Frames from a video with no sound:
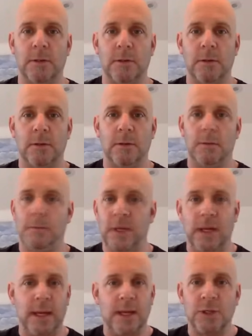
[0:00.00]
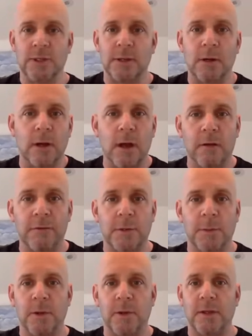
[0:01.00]
Many agents are uncomfortable
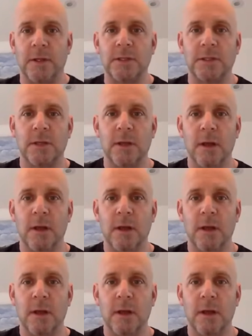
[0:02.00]
with this.